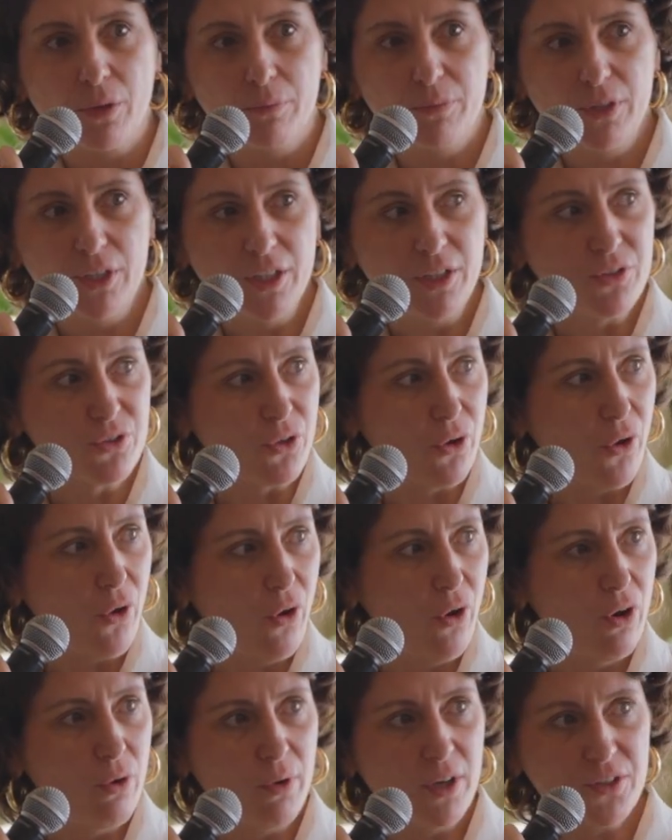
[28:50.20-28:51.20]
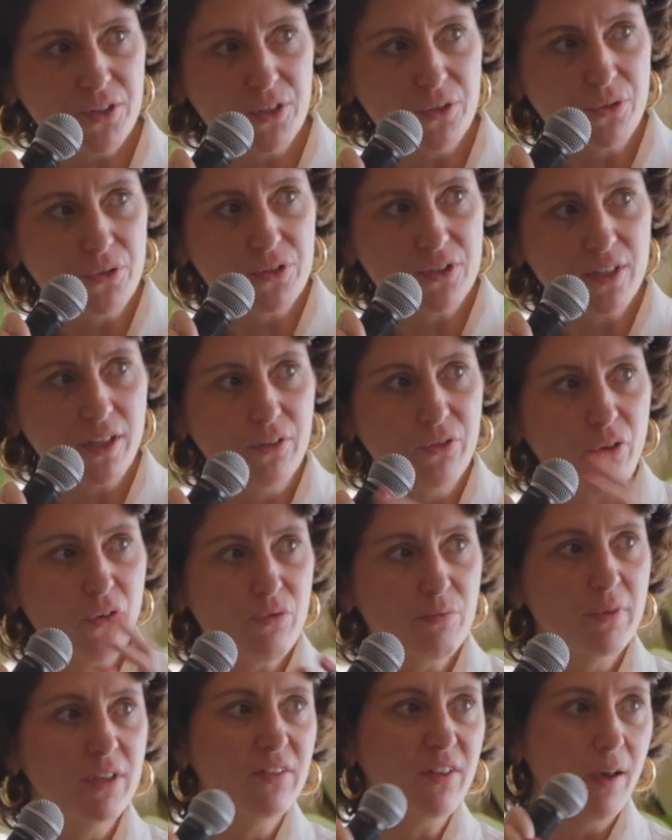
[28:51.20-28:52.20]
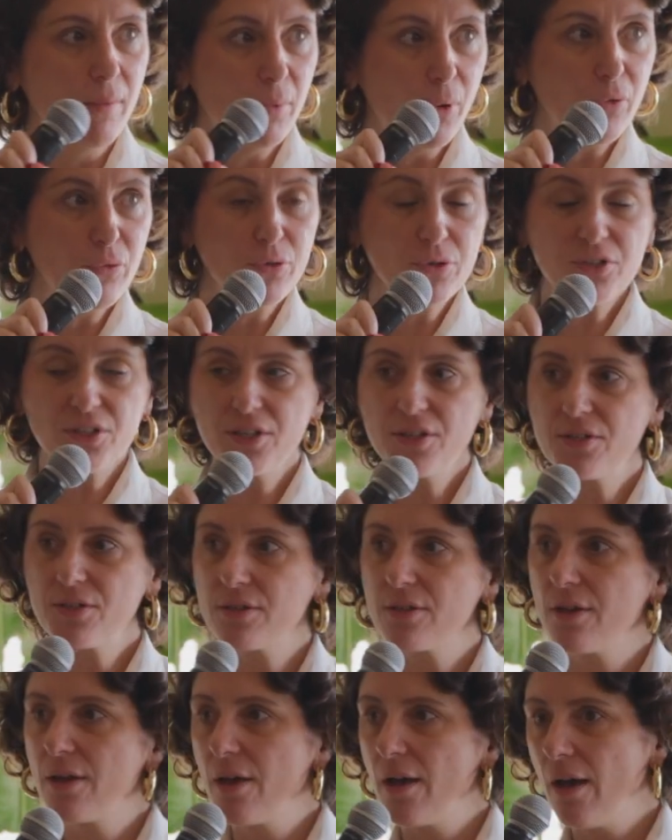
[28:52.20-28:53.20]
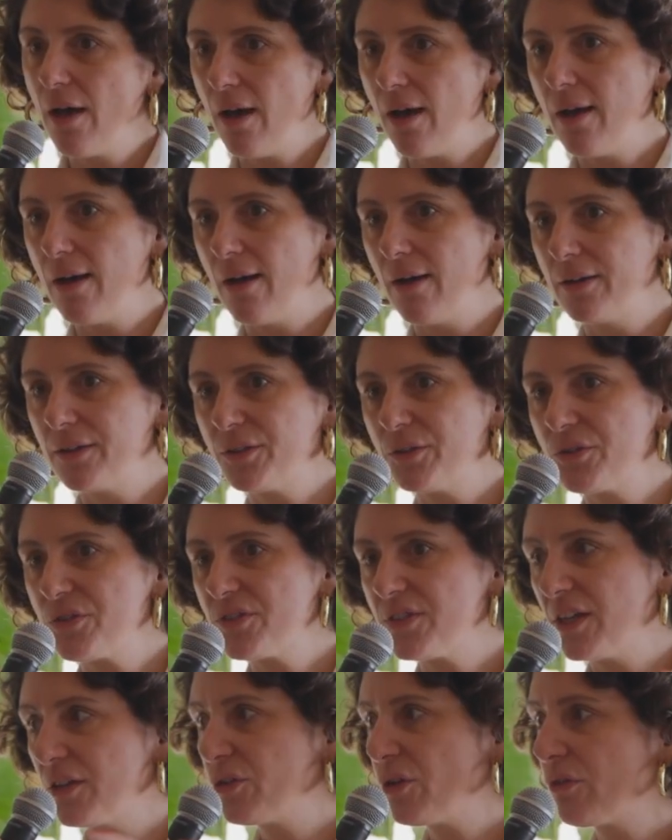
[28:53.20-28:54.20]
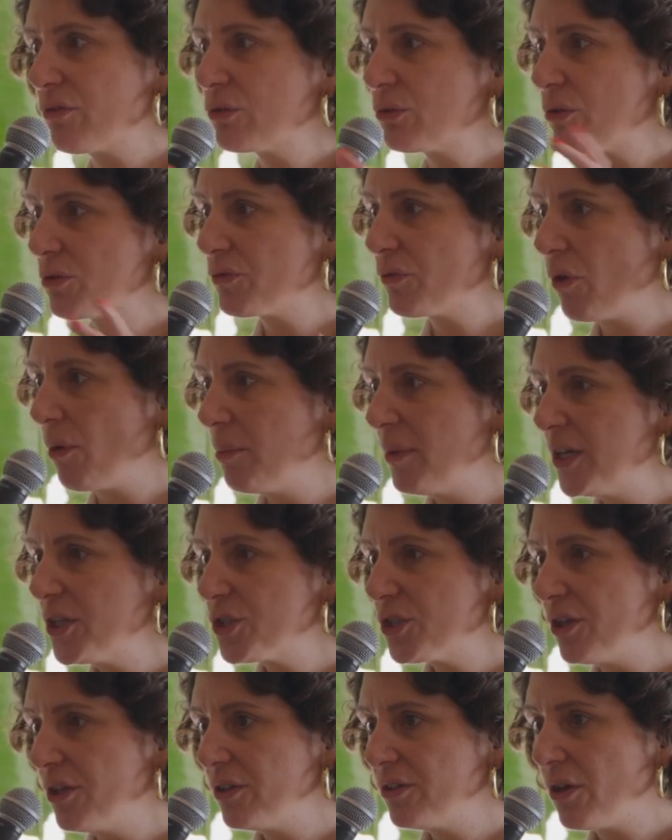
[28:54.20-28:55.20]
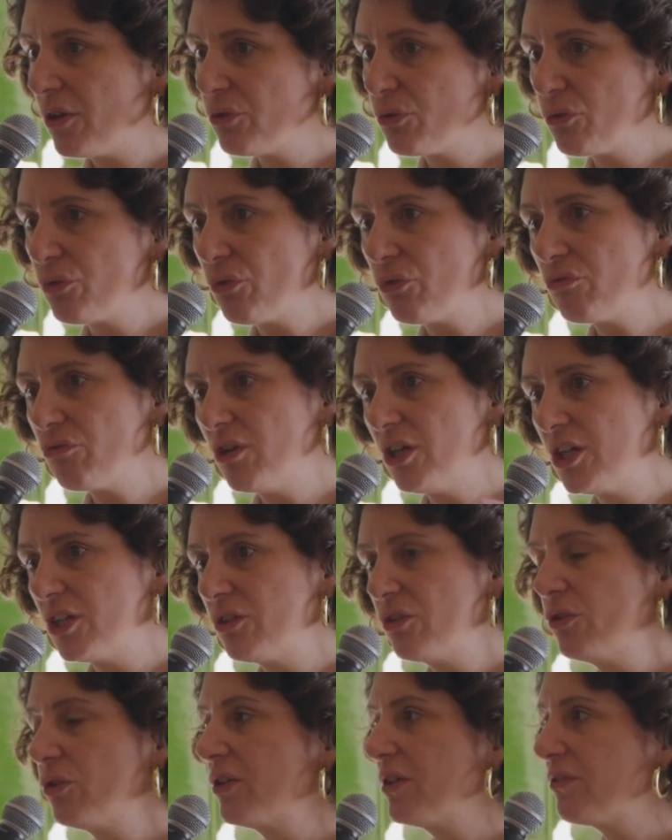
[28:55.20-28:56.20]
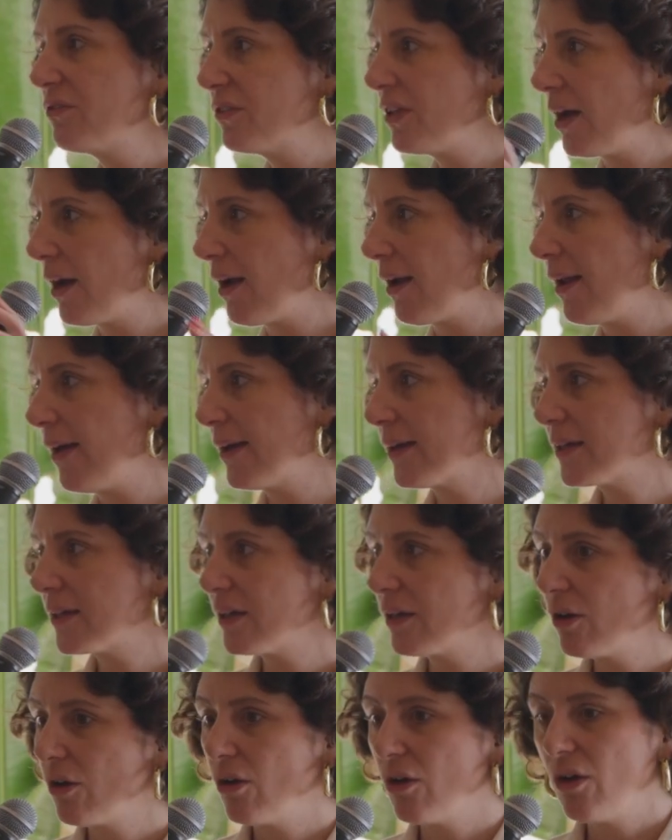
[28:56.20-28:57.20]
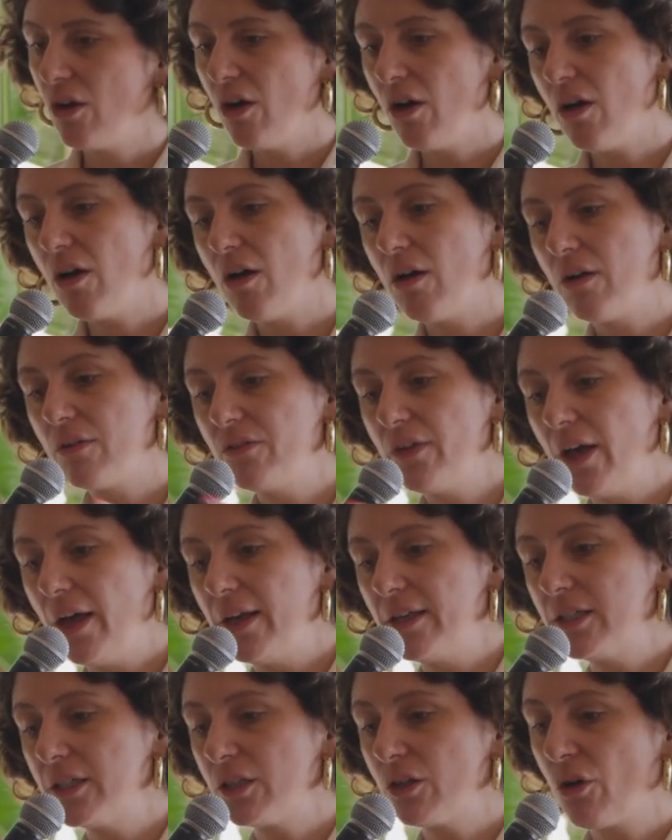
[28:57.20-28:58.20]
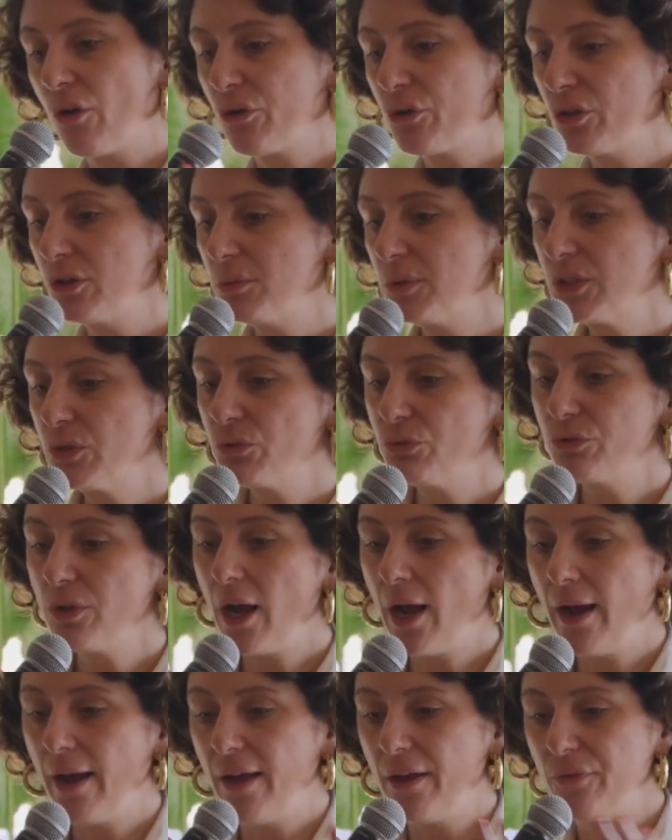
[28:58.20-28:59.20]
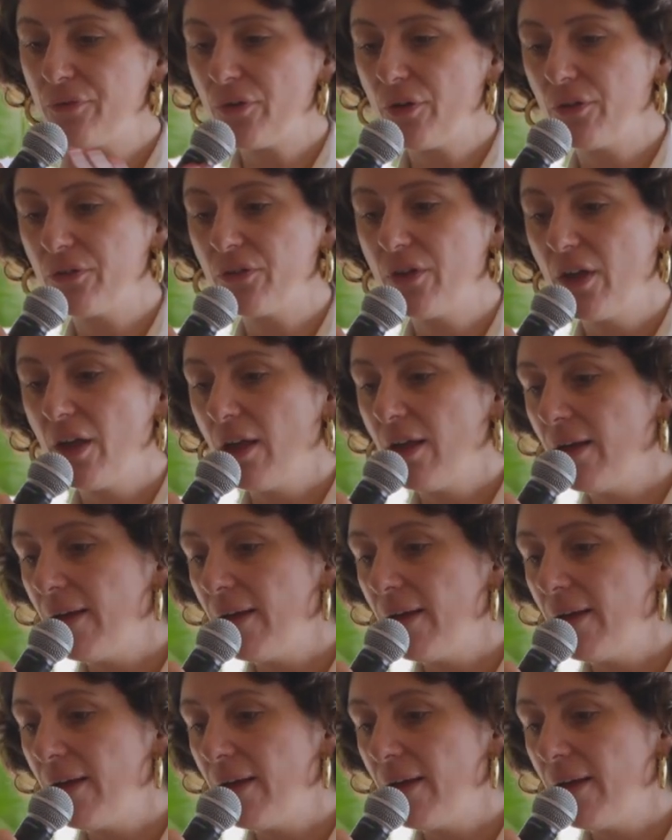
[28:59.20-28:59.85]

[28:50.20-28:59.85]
beings are always in a state of metamorphosis, in a state of transformation, and you don't really know if they're dying or coming to life, and